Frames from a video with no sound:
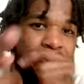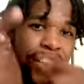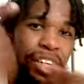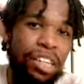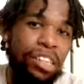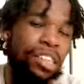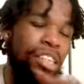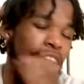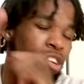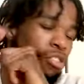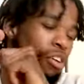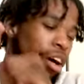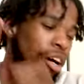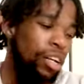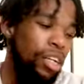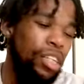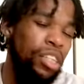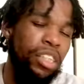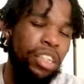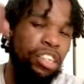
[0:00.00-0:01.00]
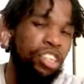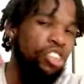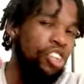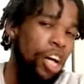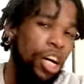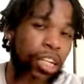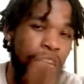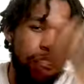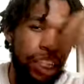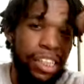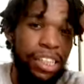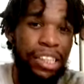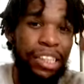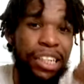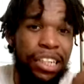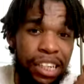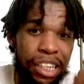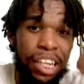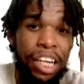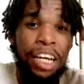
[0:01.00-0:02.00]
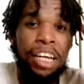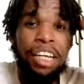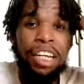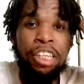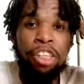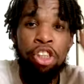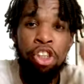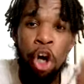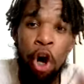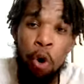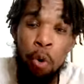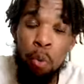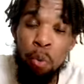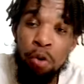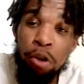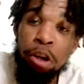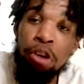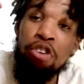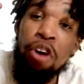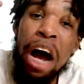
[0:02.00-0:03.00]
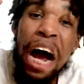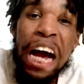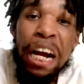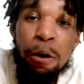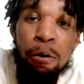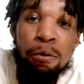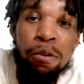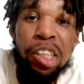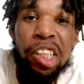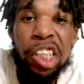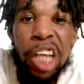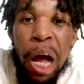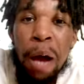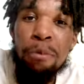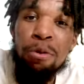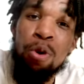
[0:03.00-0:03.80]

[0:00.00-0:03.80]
Stay grinding. Stay shining. Let's get it. Let's go. The grind don't stop.